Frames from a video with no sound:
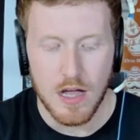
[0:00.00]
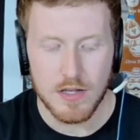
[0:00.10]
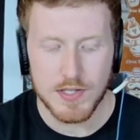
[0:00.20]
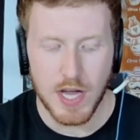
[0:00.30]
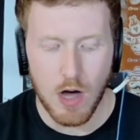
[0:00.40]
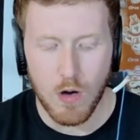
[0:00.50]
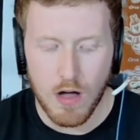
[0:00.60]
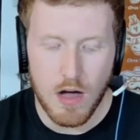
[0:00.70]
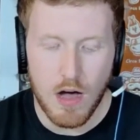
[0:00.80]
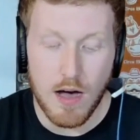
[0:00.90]

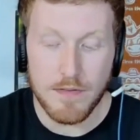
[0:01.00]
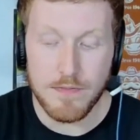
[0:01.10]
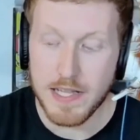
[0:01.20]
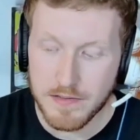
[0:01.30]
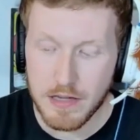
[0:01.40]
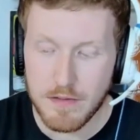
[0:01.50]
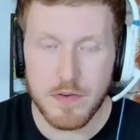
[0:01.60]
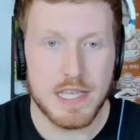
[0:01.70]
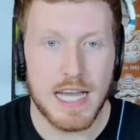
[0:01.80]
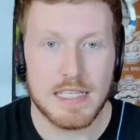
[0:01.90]
So, offensively for
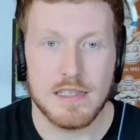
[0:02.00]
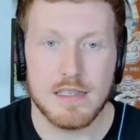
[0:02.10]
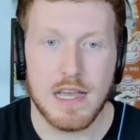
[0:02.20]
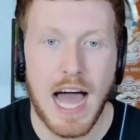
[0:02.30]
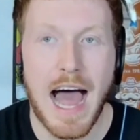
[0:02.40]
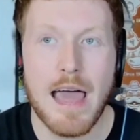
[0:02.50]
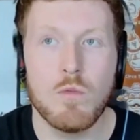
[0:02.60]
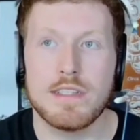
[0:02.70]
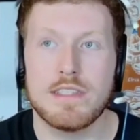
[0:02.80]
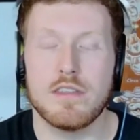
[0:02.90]
Texas, I
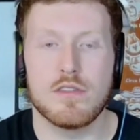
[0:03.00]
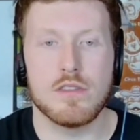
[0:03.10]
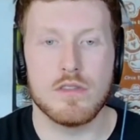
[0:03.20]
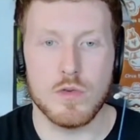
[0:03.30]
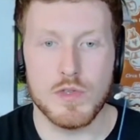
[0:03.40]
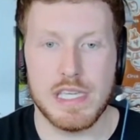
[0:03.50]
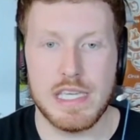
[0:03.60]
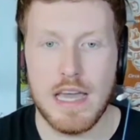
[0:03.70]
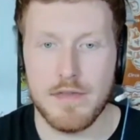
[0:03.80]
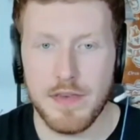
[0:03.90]
wanted to
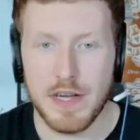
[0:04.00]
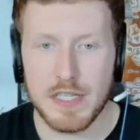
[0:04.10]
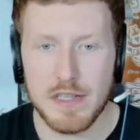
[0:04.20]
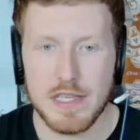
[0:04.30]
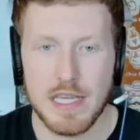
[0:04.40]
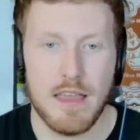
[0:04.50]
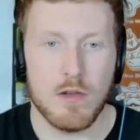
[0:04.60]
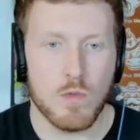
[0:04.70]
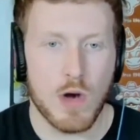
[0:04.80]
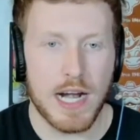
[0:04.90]
see efficiency in
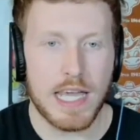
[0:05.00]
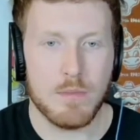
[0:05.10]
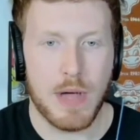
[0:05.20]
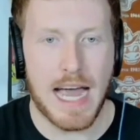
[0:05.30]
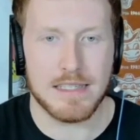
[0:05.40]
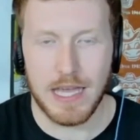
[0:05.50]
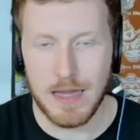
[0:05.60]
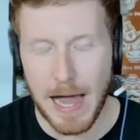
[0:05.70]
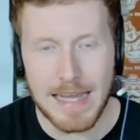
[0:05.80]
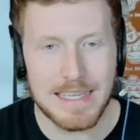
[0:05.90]
the running and passing
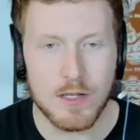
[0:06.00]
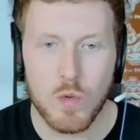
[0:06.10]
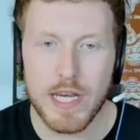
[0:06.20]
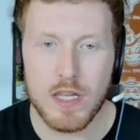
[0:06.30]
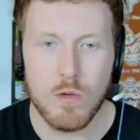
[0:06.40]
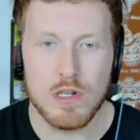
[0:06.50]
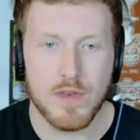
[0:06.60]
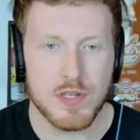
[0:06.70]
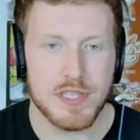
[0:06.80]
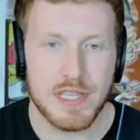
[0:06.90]
game. I said Quinn Ewers
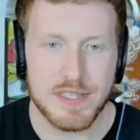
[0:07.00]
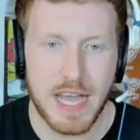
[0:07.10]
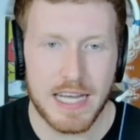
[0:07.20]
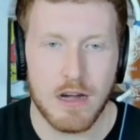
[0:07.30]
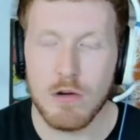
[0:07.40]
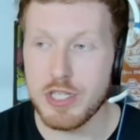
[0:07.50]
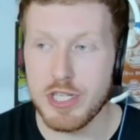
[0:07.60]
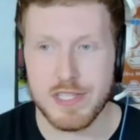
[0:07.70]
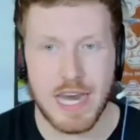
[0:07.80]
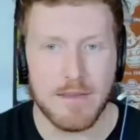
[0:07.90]
versus this secondary, which
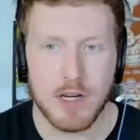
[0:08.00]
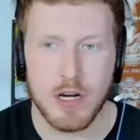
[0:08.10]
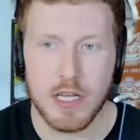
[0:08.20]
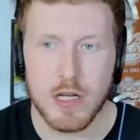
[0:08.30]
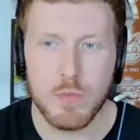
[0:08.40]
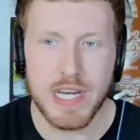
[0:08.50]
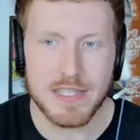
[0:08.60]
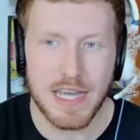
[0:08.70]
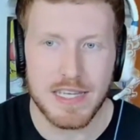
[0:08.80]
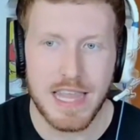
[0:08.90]
is not very good. We
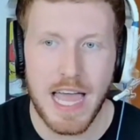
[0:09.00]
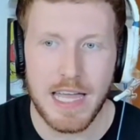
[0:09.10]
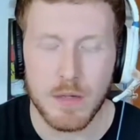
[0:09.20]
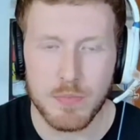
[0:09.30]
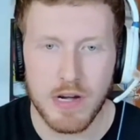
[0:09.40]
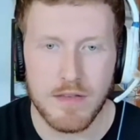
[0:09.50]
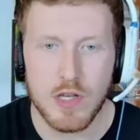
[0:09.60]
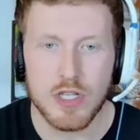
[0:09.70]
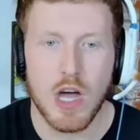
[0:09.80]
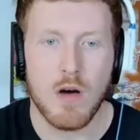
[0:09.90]
discussed that in the
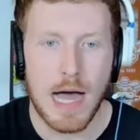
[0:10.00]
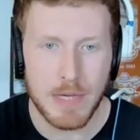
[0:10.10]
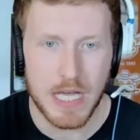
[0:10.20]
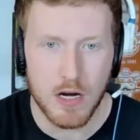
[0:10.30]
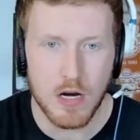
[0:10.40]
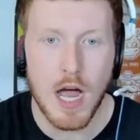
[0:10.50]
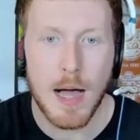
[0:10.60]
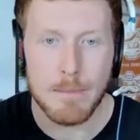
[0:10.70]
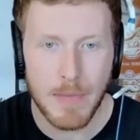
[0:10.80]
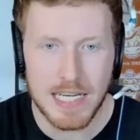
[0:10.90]
preview show. I'm here
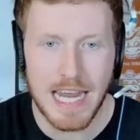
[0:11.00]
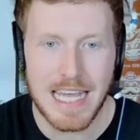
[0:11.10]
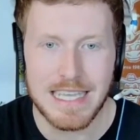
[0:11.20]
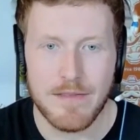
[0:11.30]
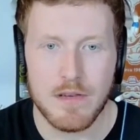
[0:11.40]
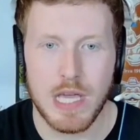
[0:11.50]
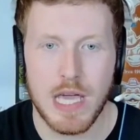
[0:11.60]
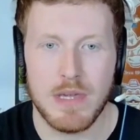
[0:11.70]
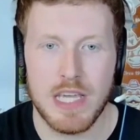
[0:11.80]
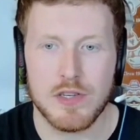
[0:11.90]
Monday, 7
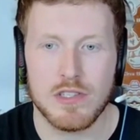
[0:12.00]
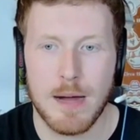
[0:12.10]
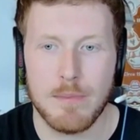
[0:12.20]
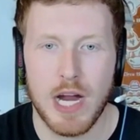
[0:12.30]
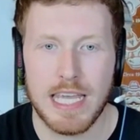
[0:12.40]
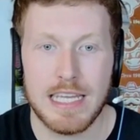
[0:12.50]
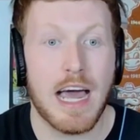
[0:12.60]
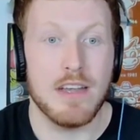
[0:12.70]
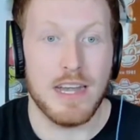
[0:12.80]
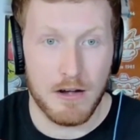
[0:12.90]
p.m. Eastern time, breaking it
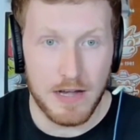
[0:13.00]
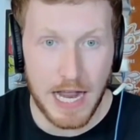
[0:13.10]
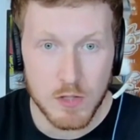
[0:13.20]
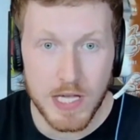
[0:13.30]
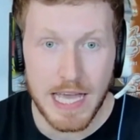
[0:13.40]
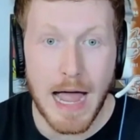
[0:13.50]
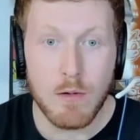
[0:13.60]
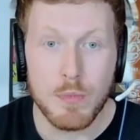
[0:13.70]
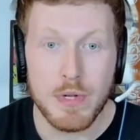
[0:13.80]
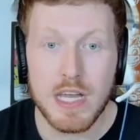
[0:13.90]
down. Now, next week, I
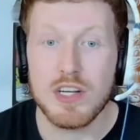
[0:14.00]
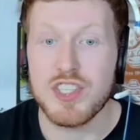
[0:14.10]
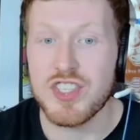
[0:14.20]
will be here